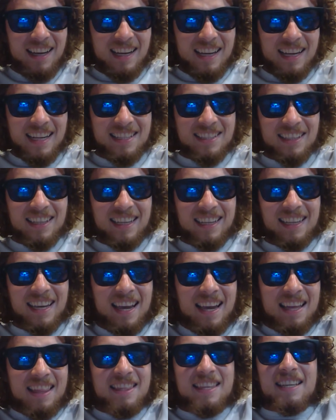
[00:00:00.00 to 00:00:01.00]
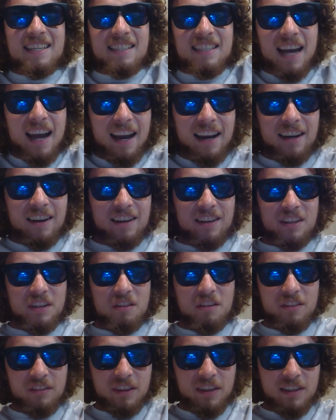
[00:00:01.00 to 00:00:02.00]
It's like the entire
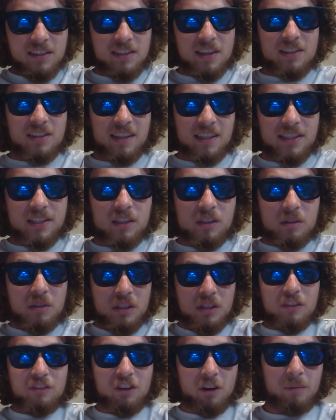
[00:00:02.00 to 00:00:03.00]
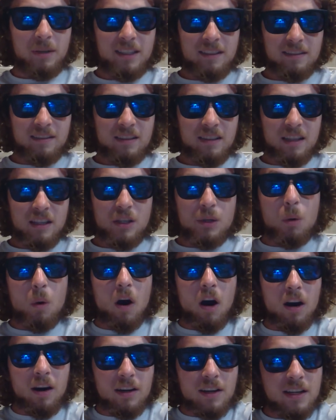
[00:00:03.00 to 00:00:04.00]
universe doesn't exclude you from it. You
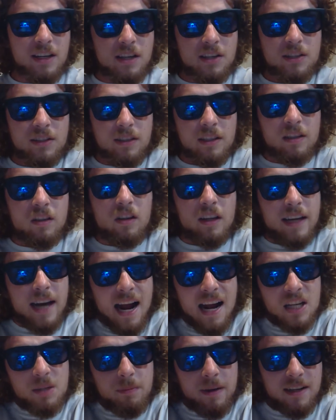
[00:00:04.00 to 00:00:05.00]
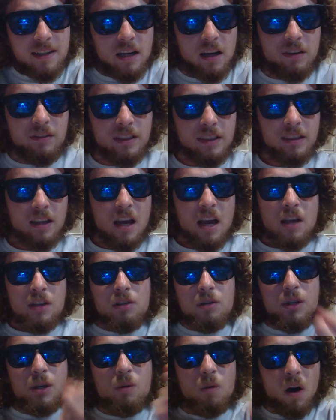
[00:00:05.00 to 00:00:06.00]
are still an aspect of it.
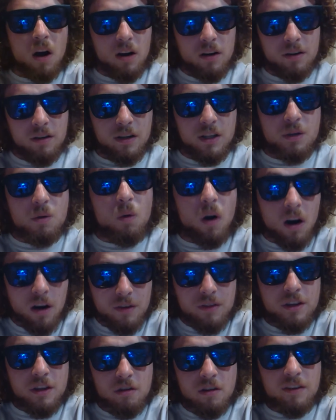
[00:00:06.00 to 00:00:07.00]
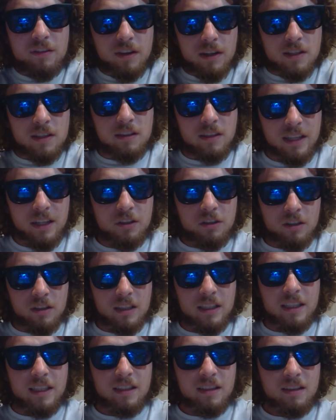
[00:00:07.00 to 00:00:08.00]
So you are the universe,
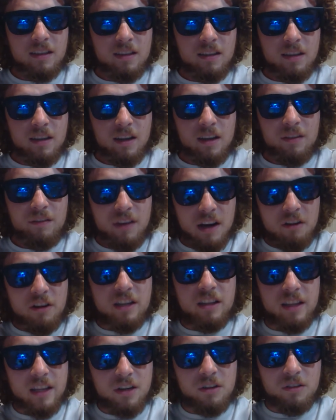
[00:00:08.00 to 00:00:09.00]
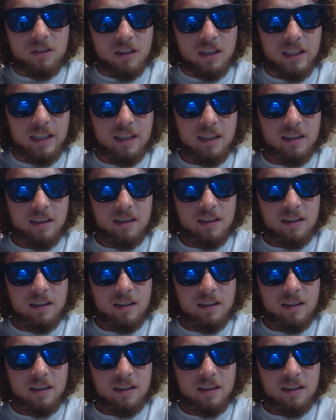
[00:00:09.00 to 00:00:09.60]
literally, very literally.